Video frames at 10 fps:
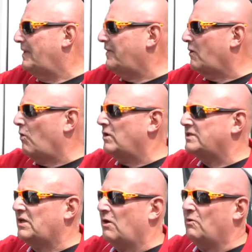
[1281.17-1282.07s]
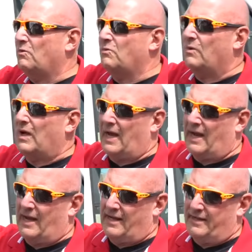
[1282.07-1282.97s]
They're also,
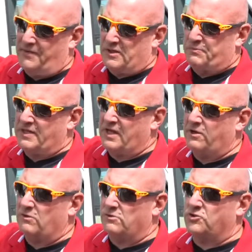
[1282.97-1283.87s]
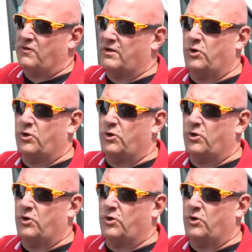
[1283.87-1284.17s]
this particular truck,